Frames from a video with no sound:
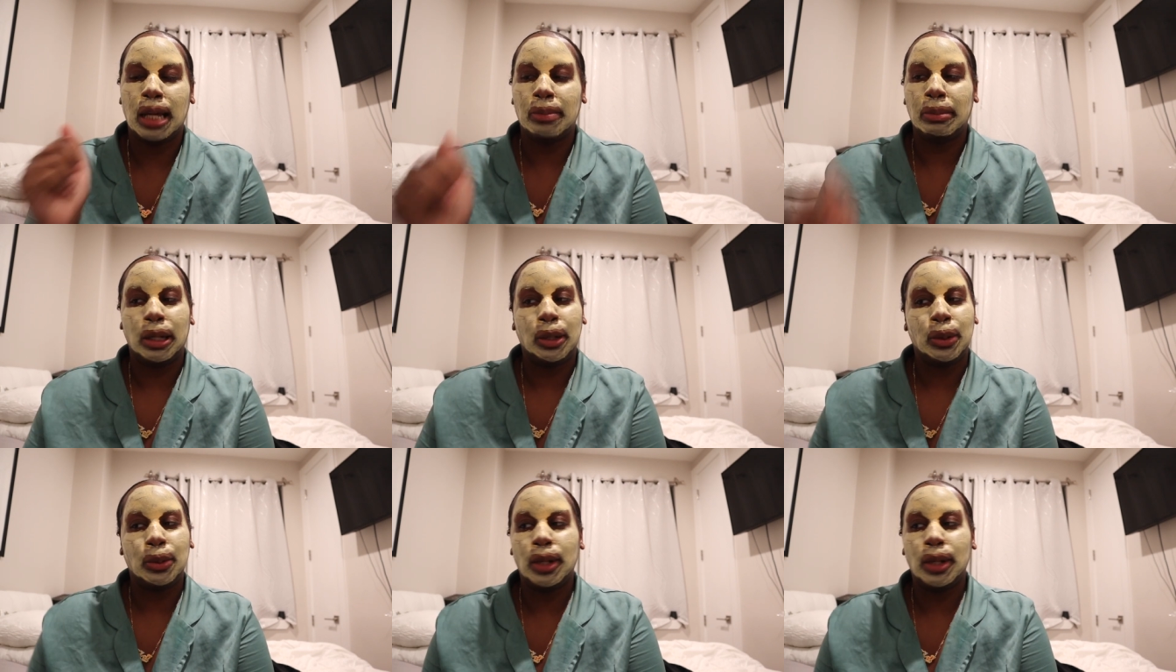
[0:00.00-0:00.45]
I'm
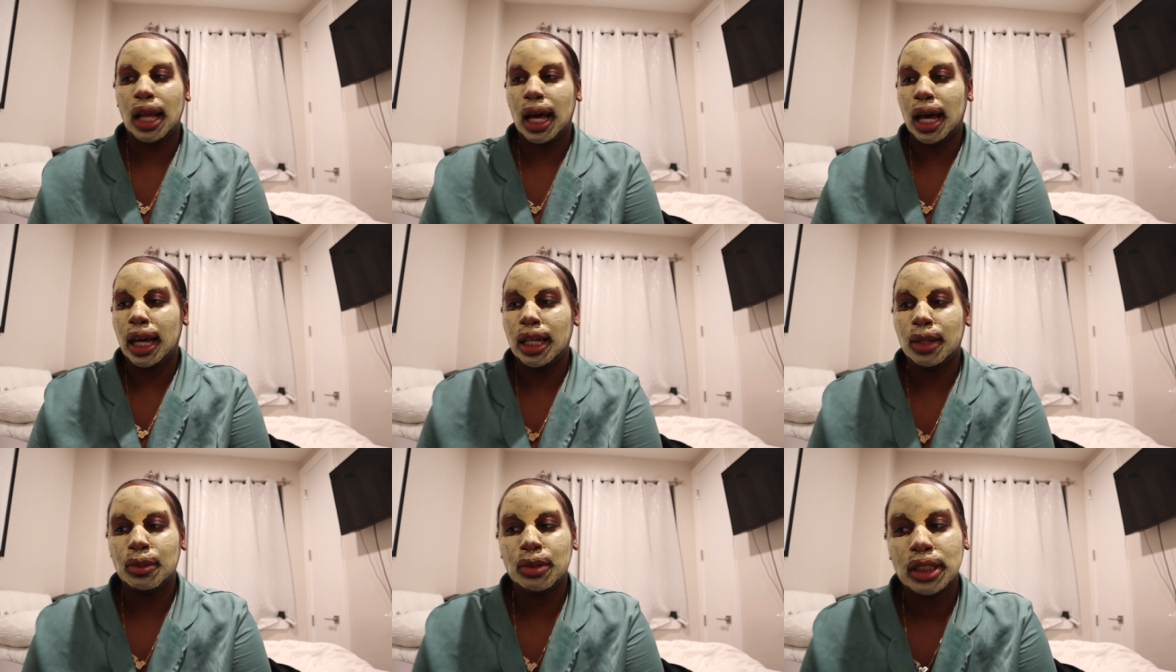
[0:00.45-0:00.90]
not gonna
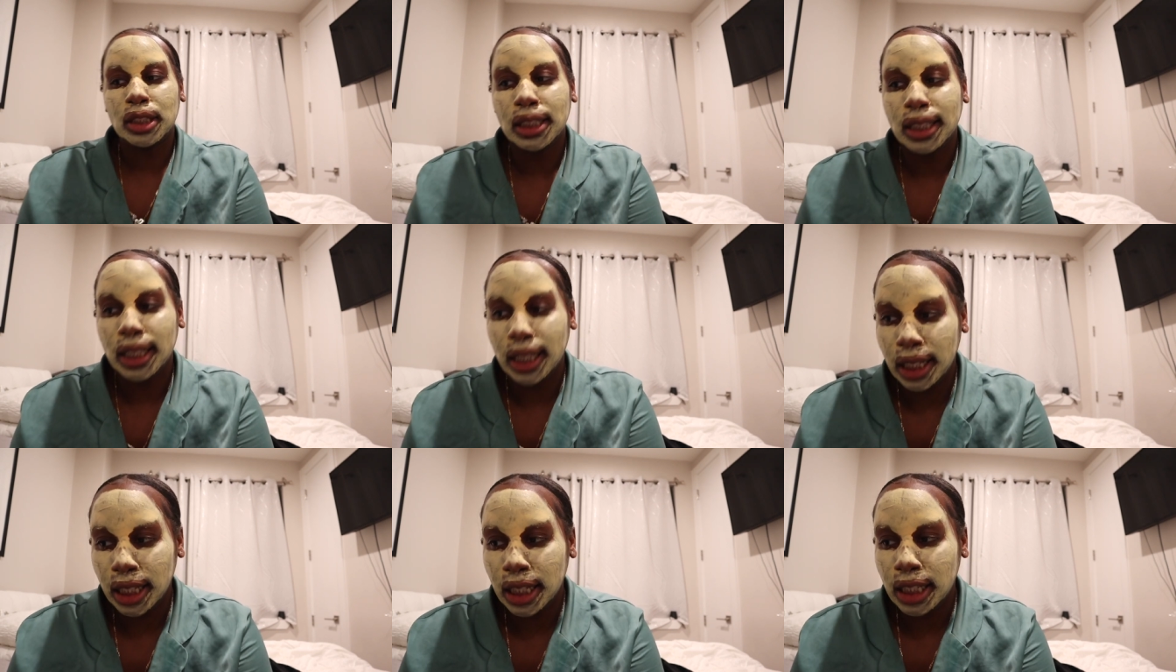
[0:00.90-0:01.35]
lie, it was
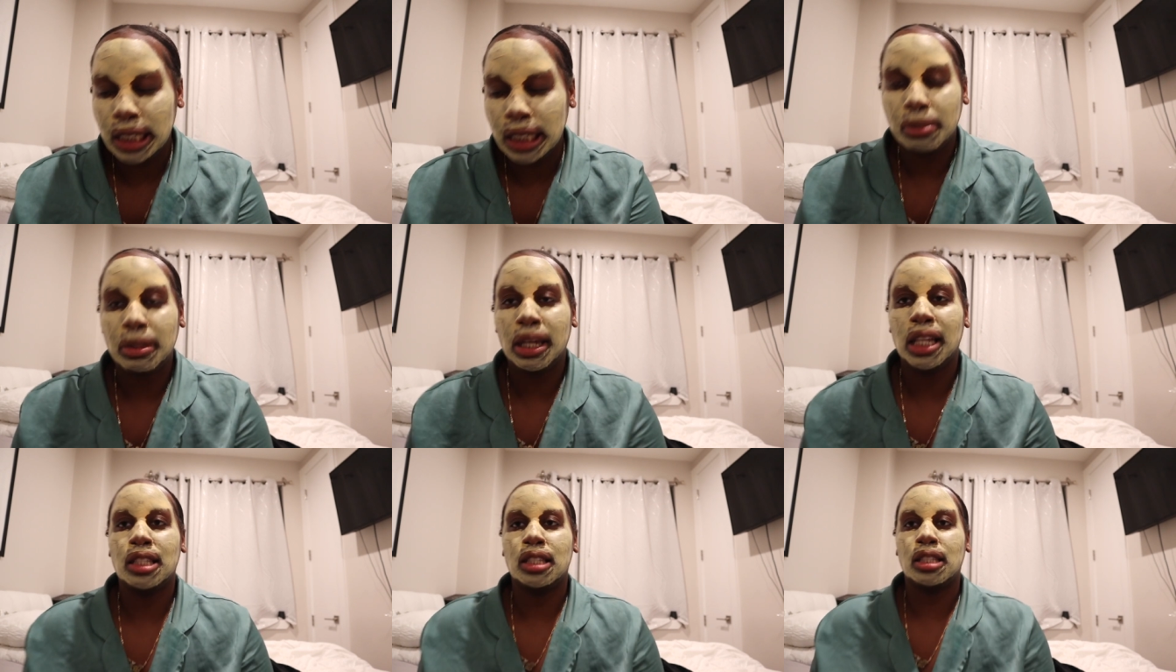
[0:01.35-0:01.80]
good. She
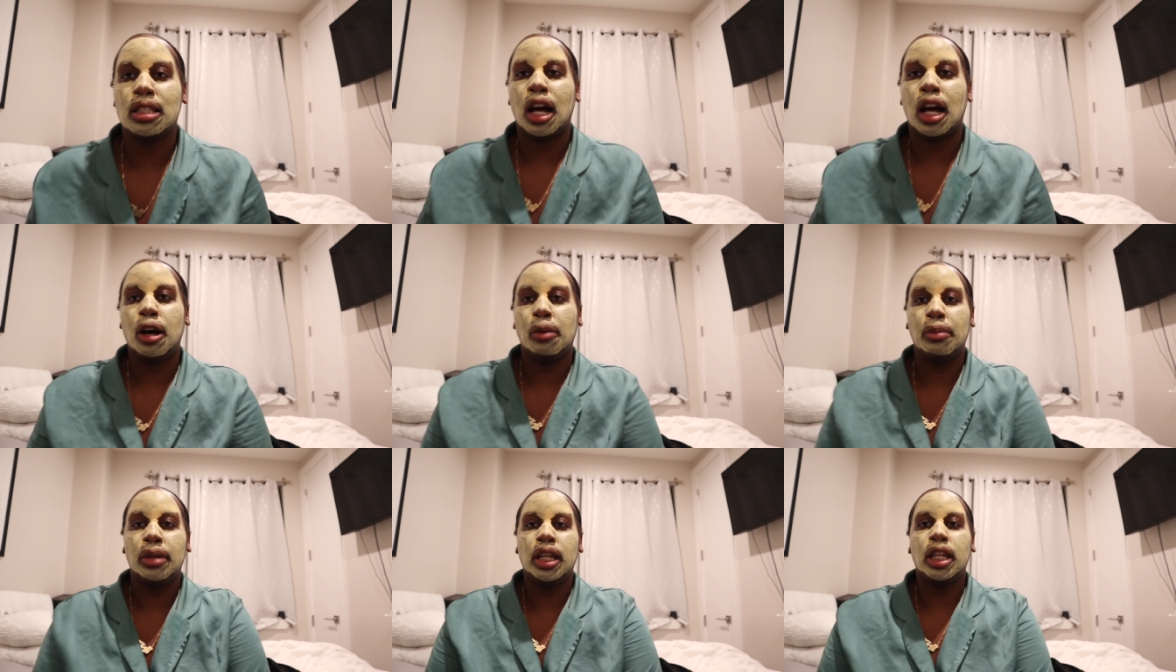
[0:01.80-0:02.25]
made
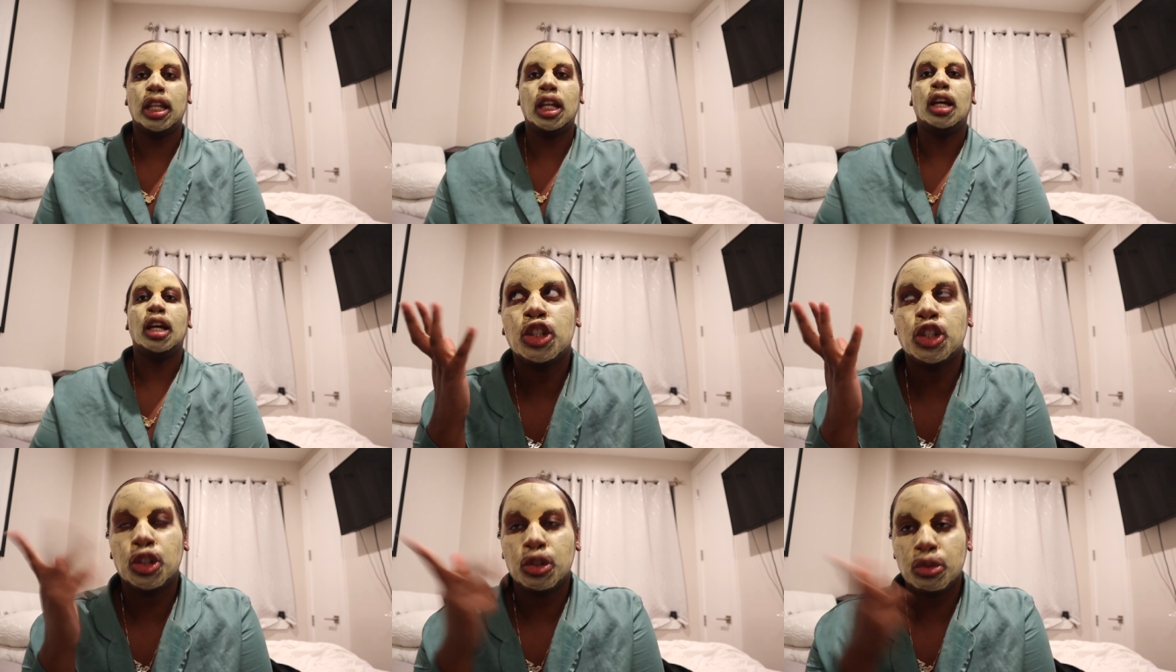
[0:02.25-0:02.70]

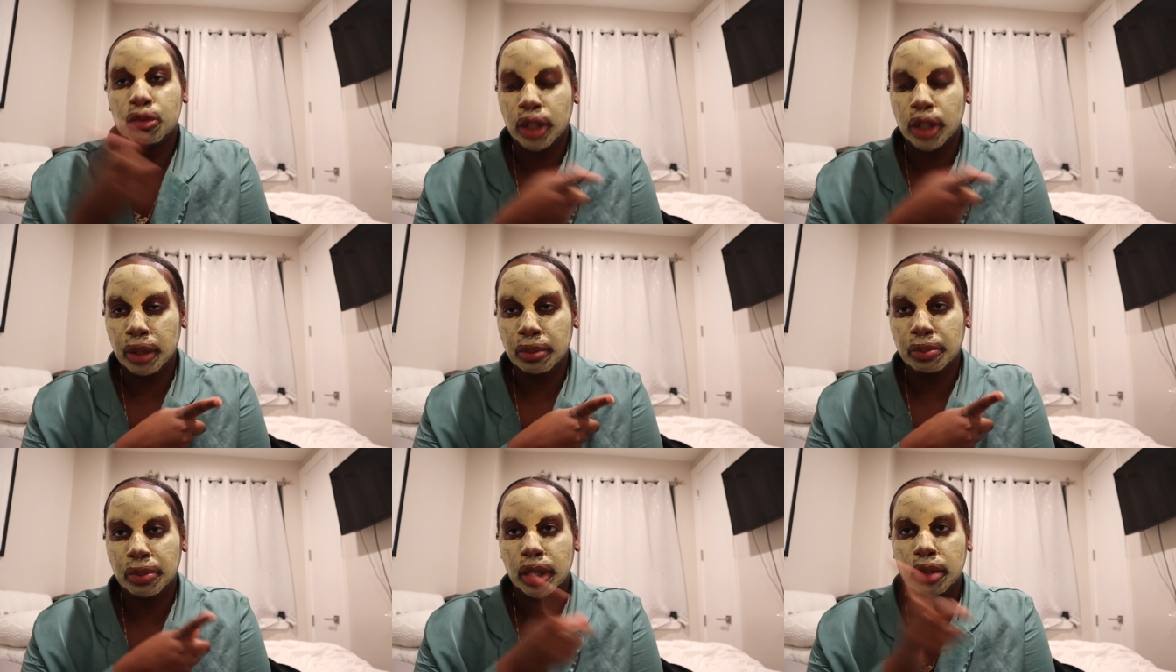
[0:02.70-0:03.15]
salmon,
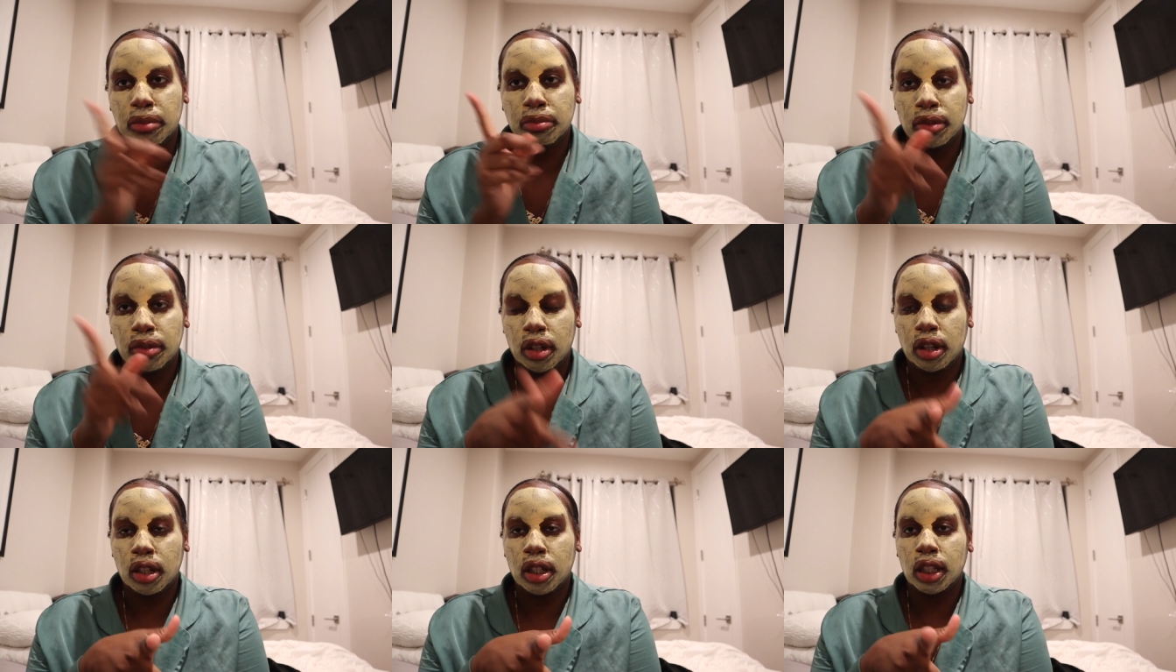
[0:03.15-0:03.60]
shrimp, and
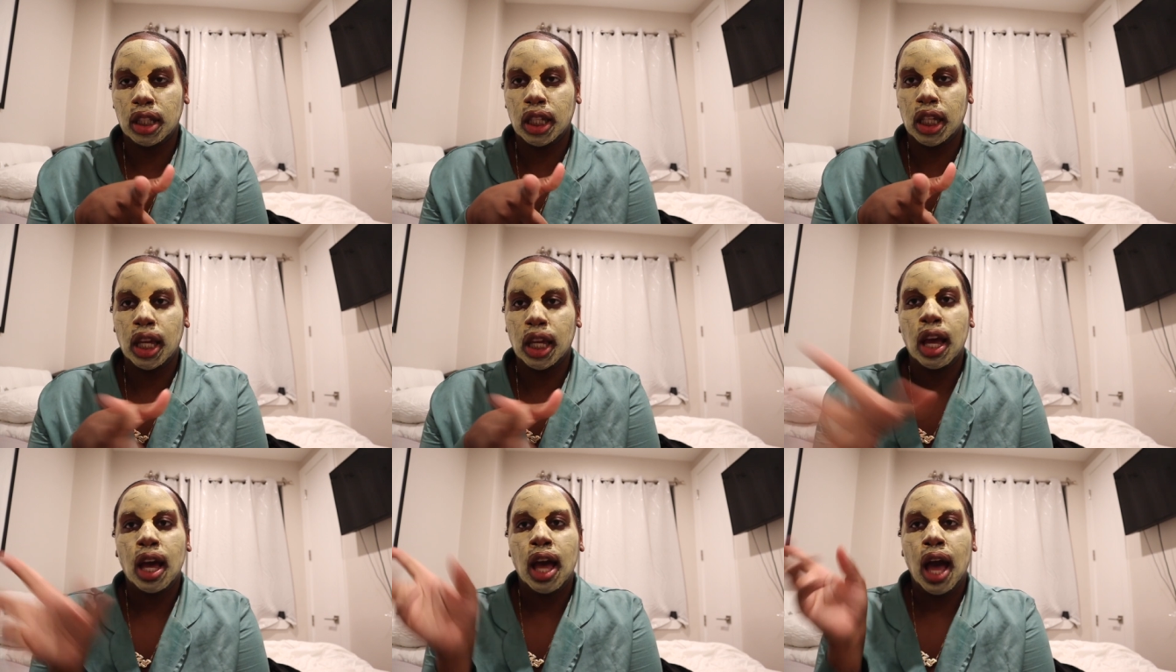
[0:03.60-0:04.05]

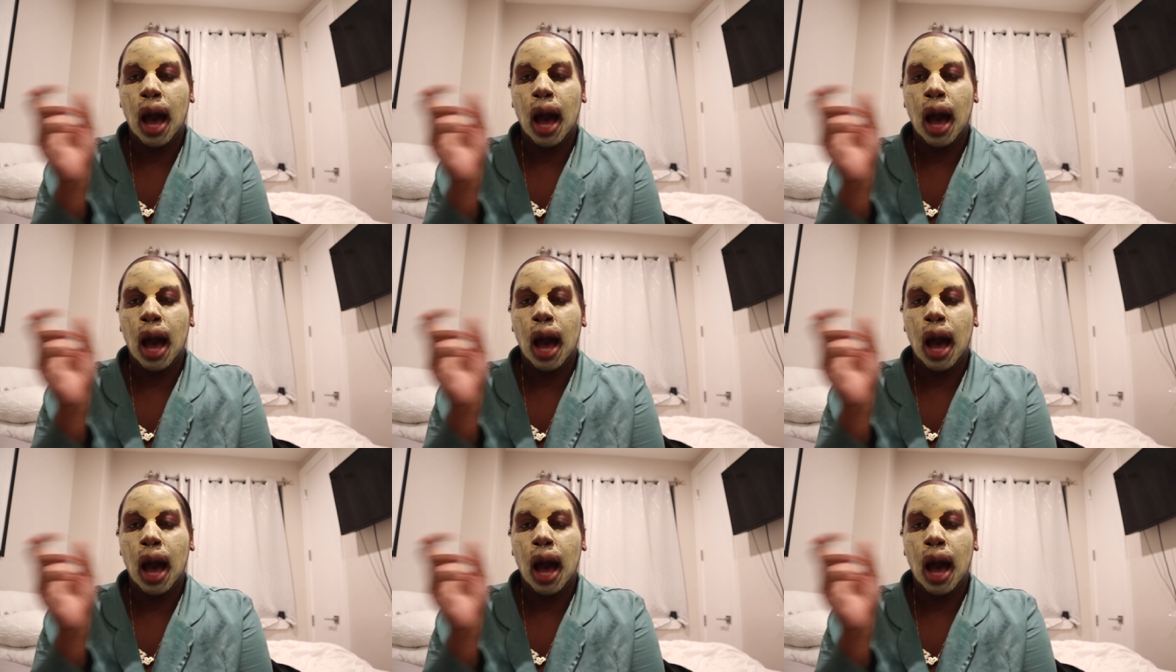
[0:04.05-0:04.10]
broccoli.